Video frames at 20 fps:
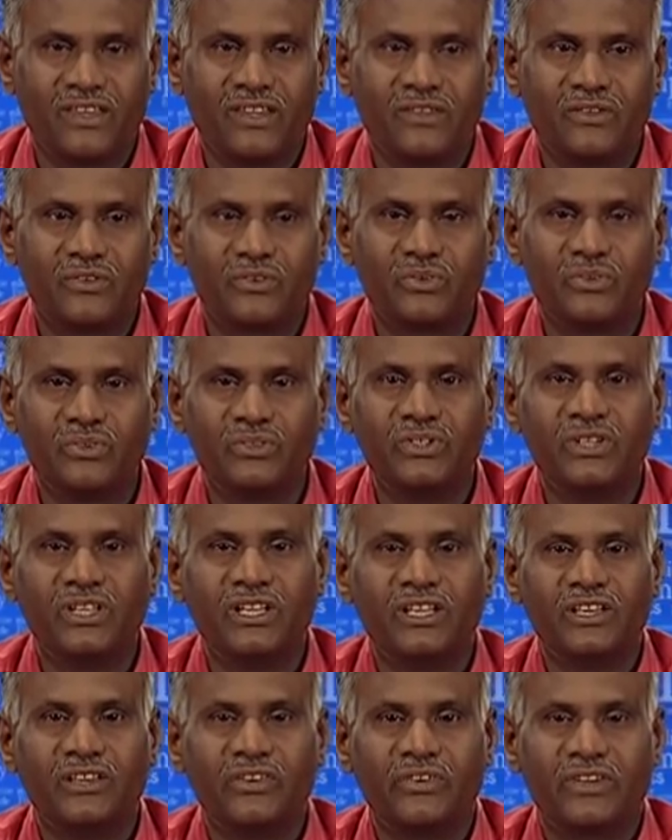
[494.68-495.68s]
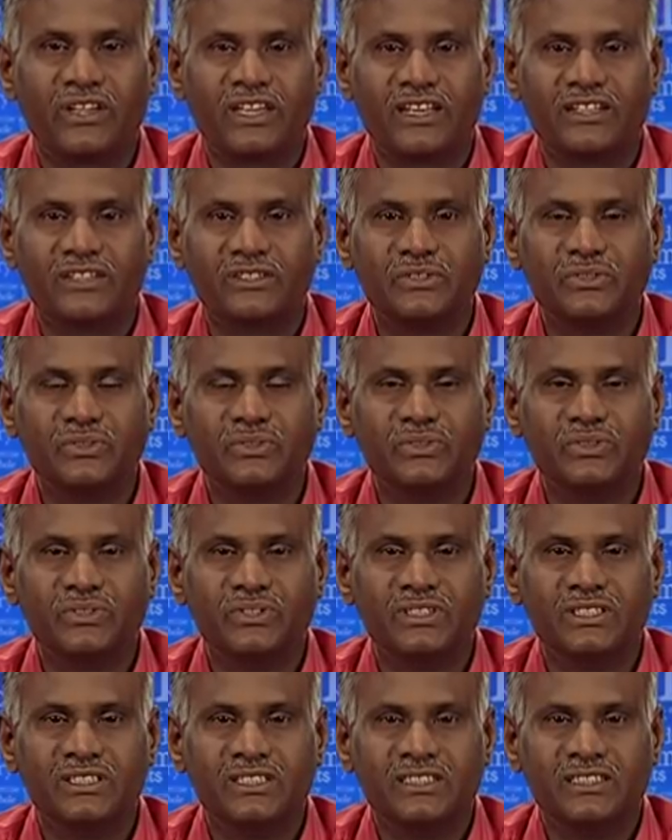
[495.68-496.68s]
So, you can do
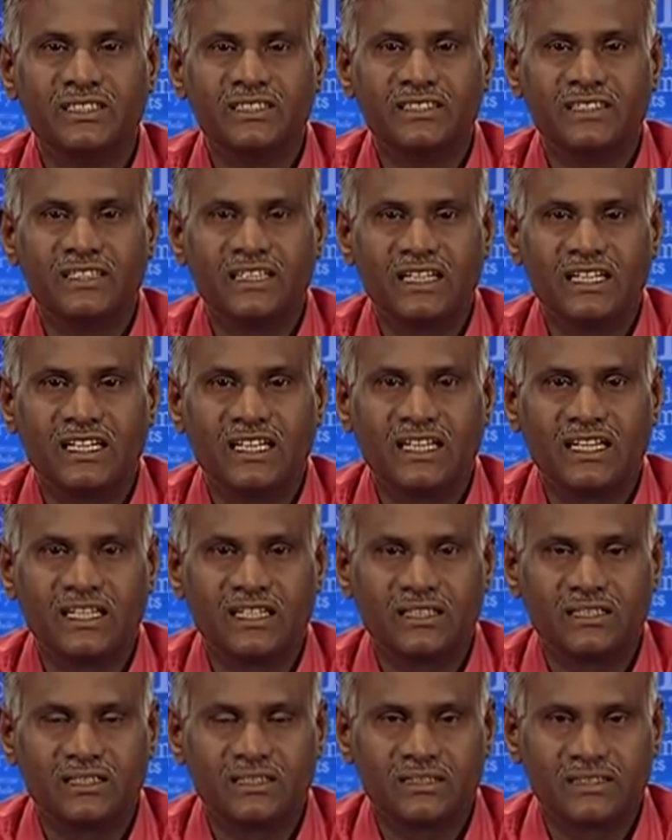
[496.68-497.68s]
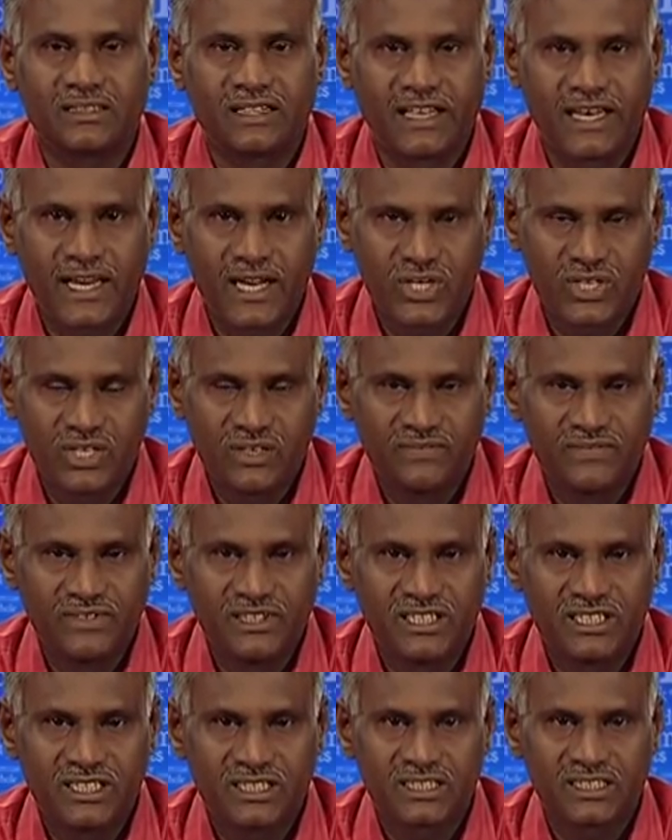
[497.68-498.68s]
correction
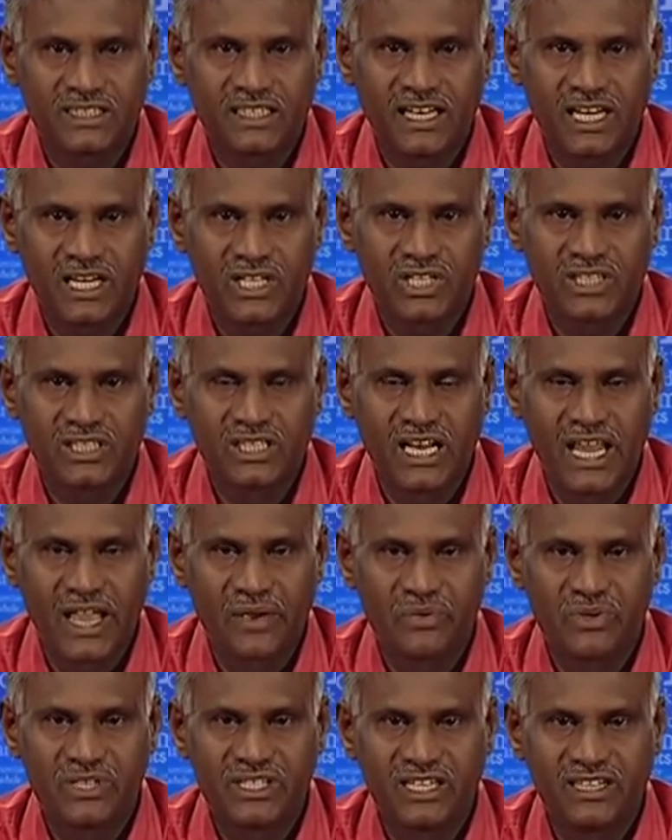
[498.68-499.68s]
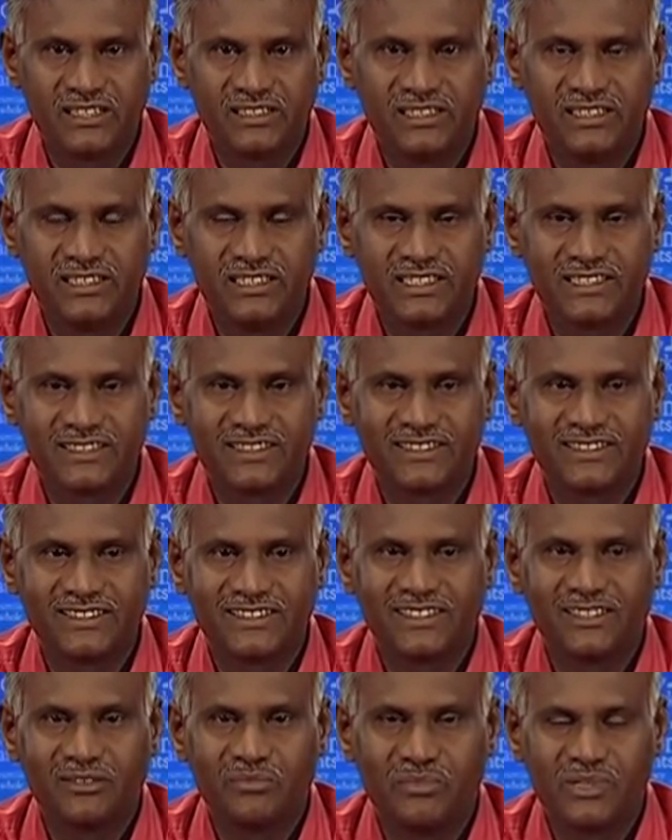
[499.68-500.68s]
first, correction the language errors,
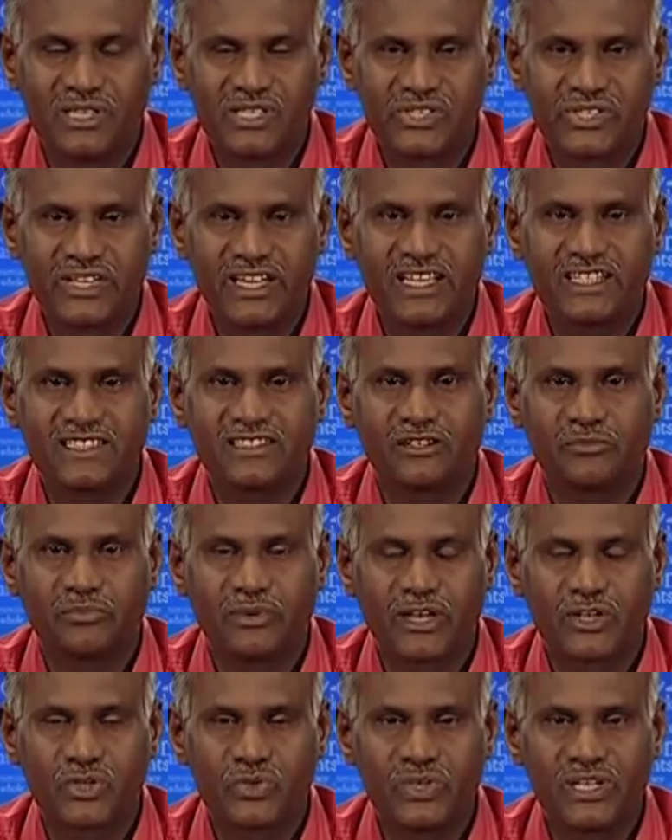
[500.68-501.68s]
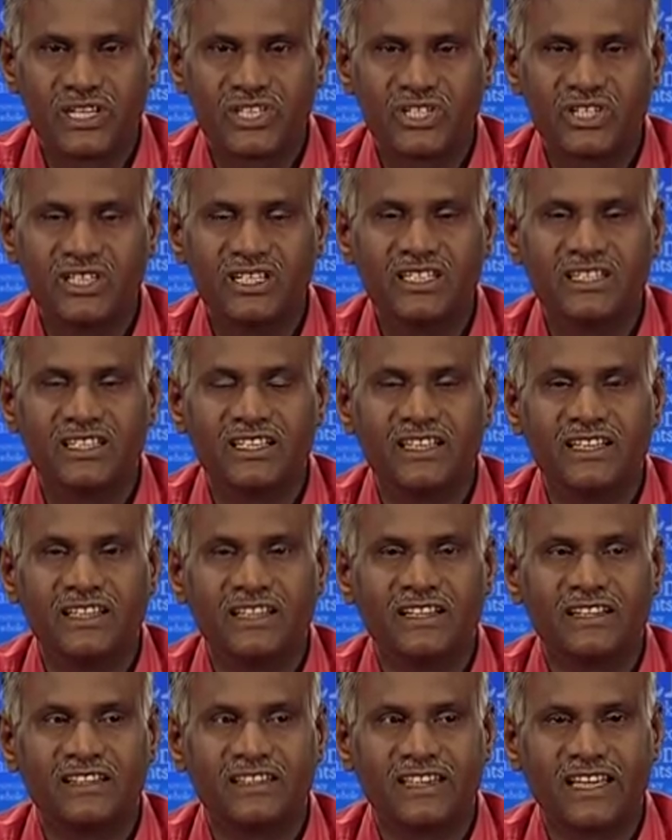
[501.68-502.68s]
mistakes or punctuation,
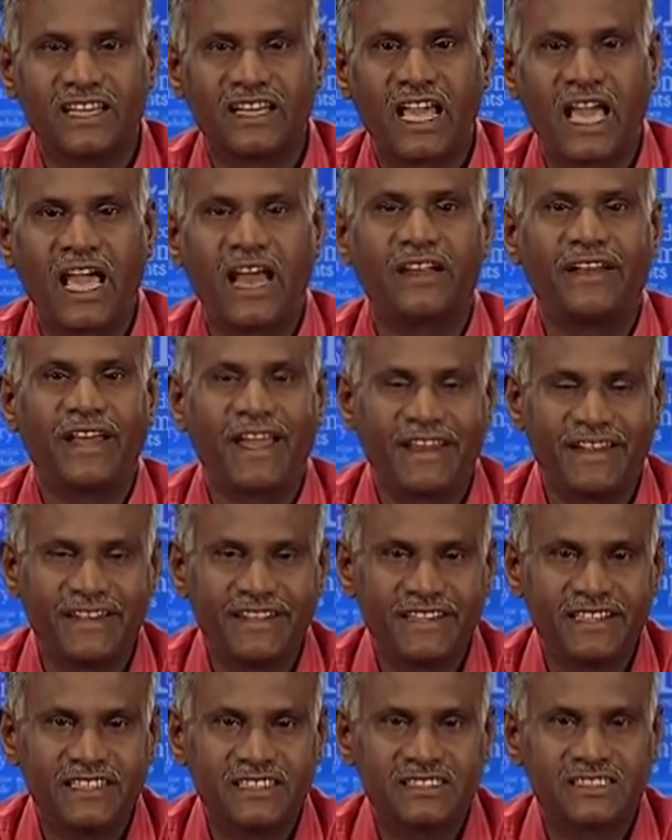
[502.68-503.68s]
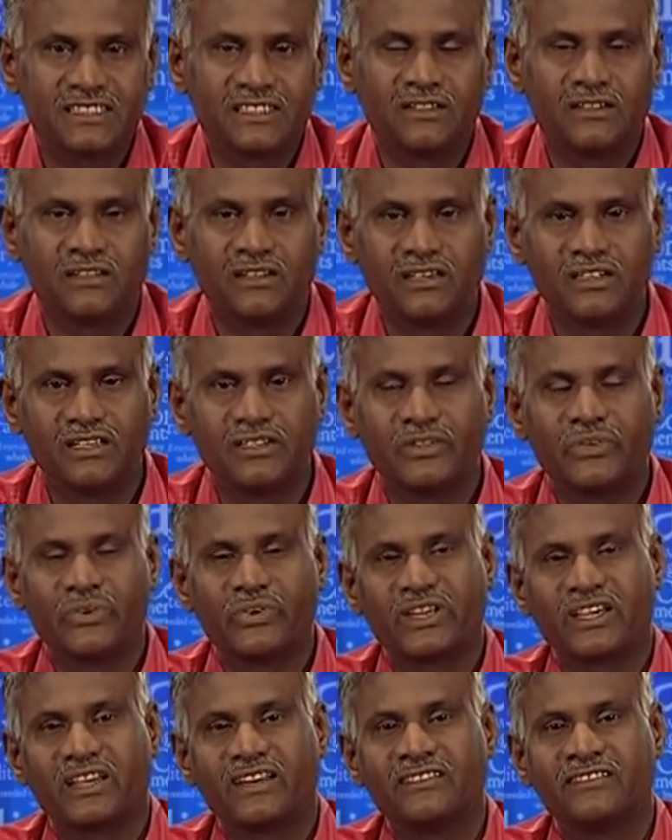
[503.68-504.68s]
then add ideas, or you
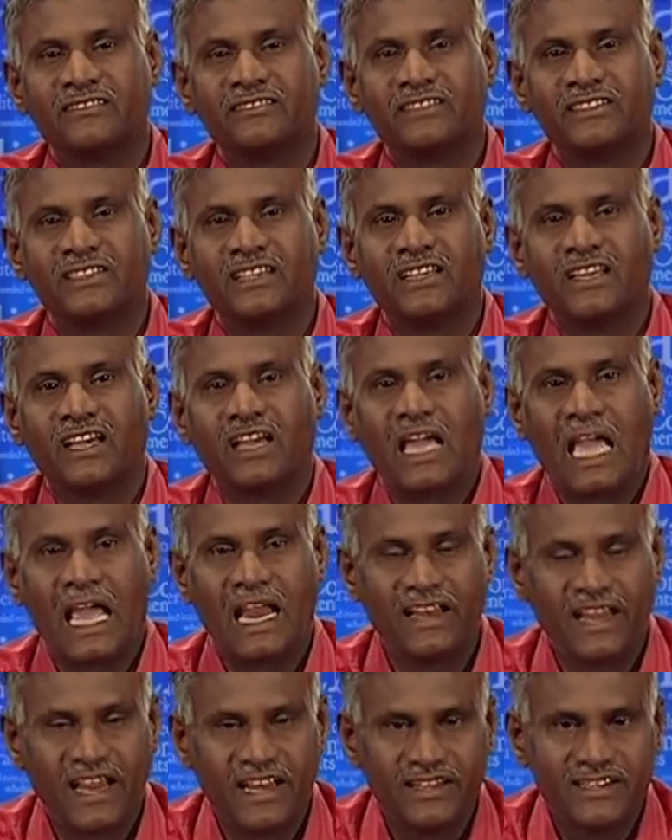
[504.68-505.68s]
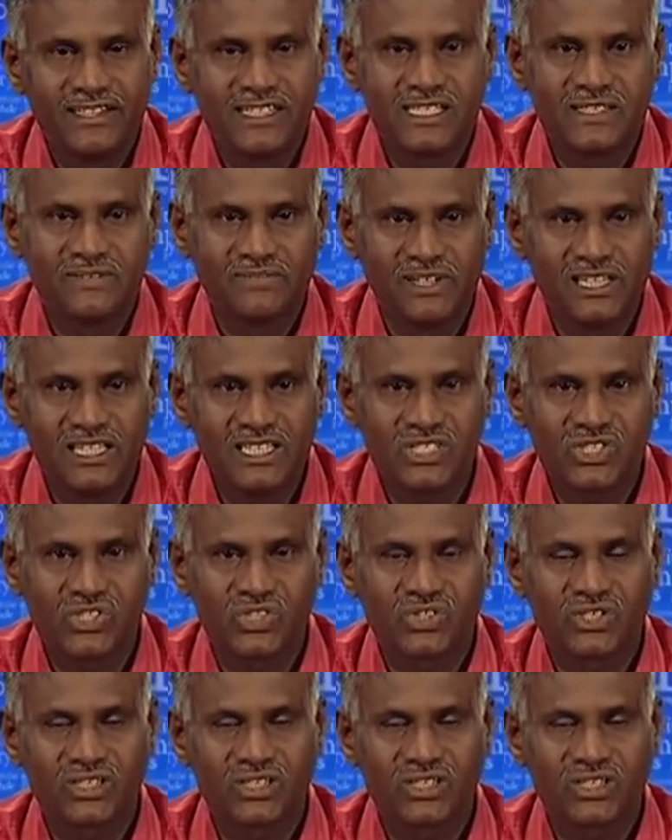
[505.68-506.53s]
can add ideas first,